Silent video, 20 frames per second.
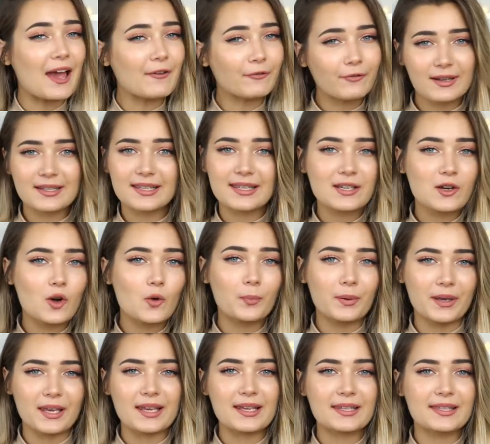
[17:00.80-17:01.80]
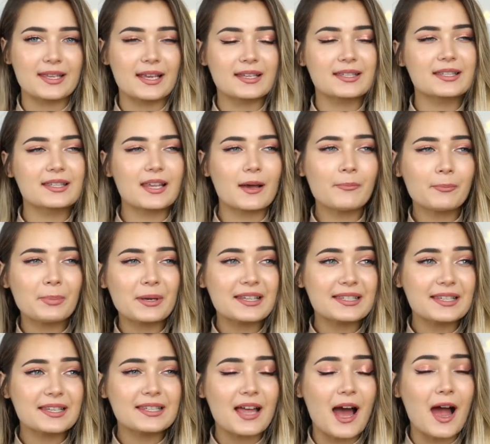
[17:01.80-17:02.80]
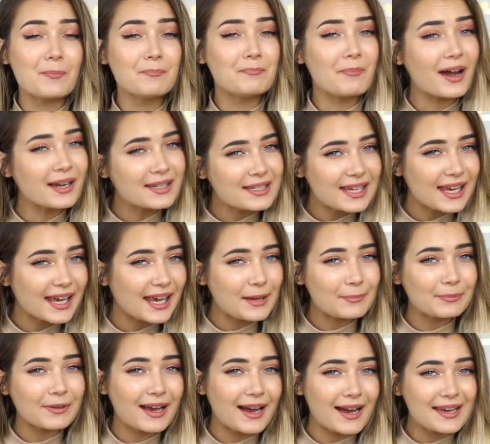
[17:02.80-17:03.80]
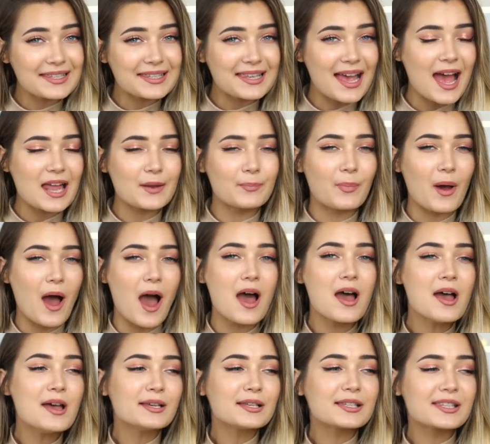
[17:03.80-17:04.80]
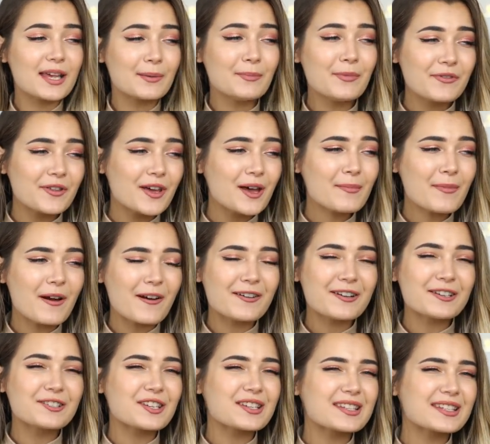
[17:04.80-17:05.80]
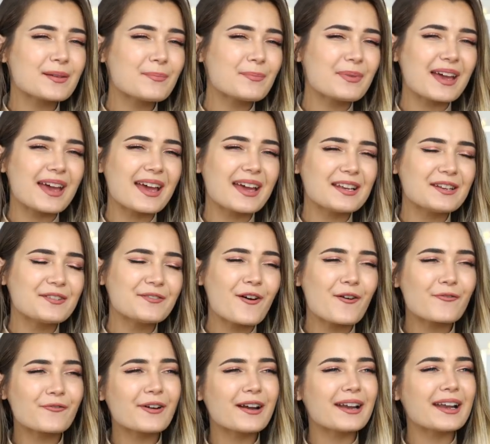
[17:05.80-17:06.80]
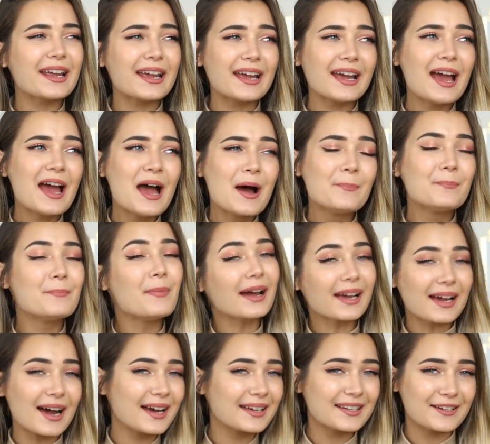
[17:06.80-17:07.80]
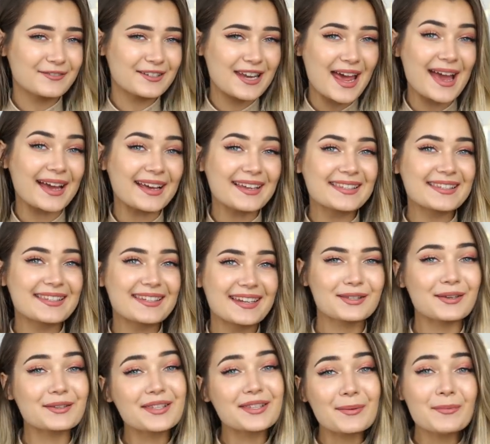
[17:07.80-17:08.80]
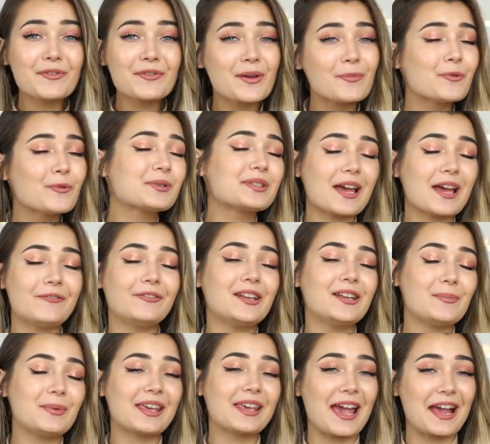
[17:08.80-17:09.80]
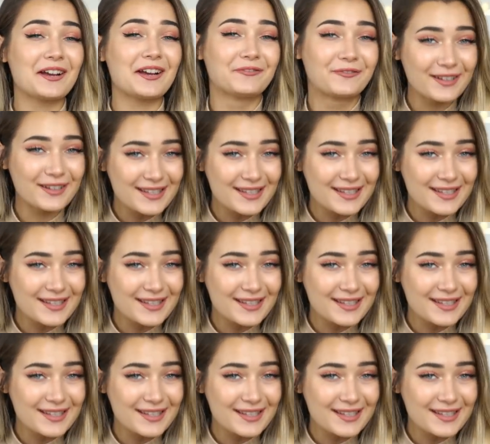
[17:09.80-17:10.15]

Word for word: every single piece. There's some pieces that I might keep, like I said, but some of them are just a bit not really my kind of taste. So some of them will definitely be getting